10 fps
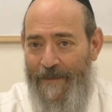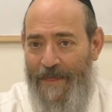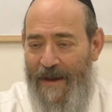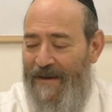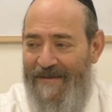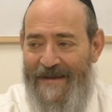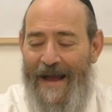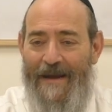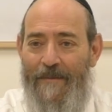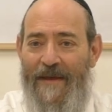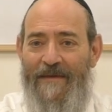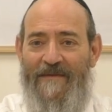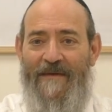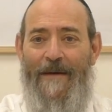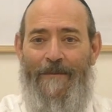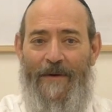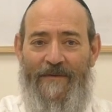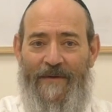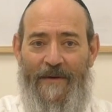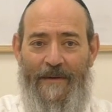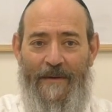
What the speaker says: He's not gonna be the same person.